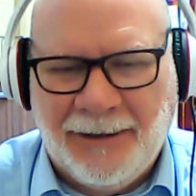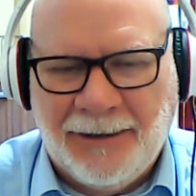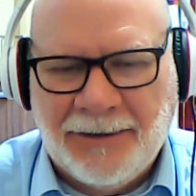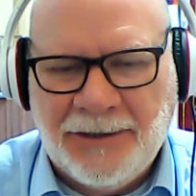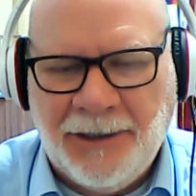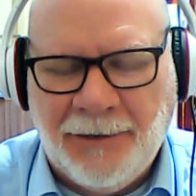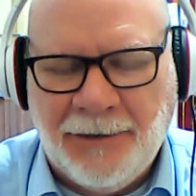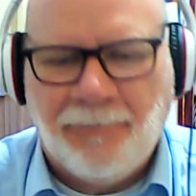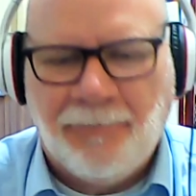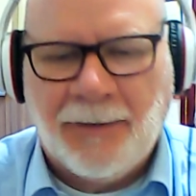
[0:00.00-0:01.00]

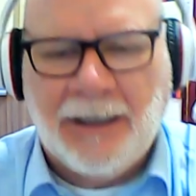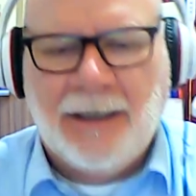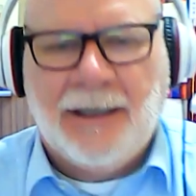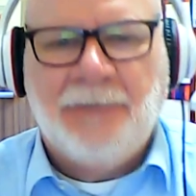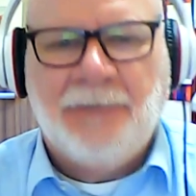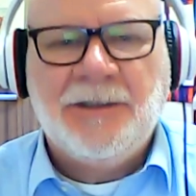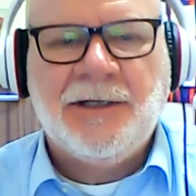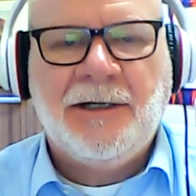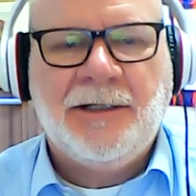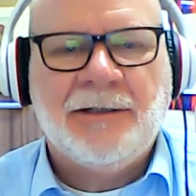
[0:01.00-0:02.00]
So I'm just
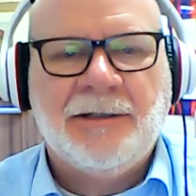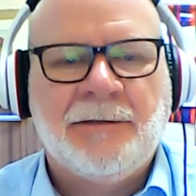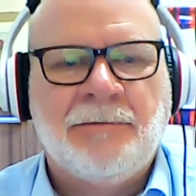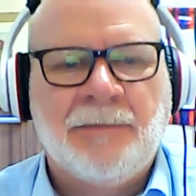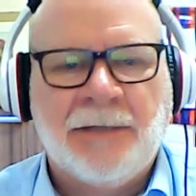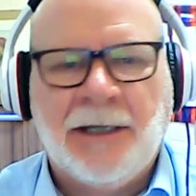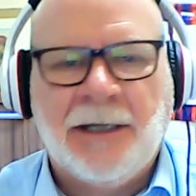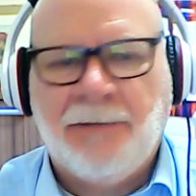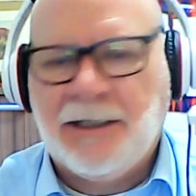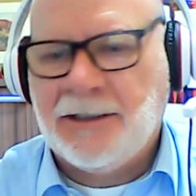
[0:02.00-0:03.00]
going to go
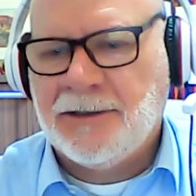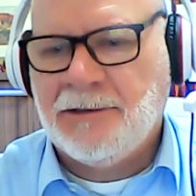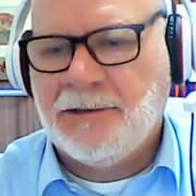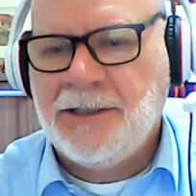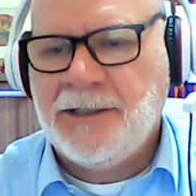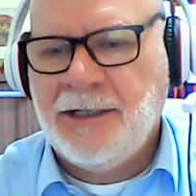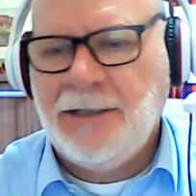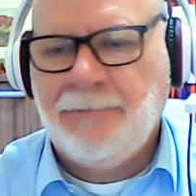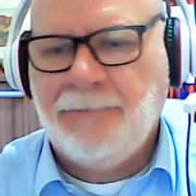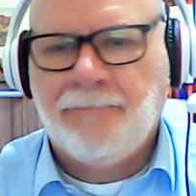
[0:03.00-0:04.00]
back to screen share.